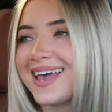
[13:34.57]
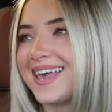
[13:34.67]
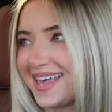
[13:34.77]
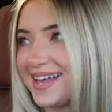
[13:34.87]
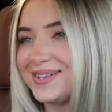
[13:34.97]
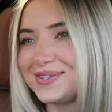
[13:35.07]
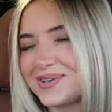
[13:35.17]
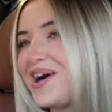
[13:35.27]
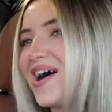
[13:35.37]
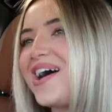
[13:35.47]
I can't
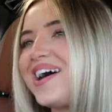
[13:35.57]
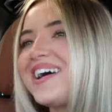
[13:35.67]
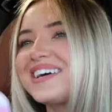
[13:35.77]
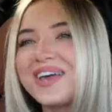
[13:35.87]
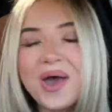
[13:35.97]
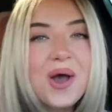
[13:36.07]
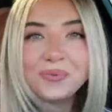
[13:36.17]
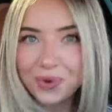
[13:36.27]
talk.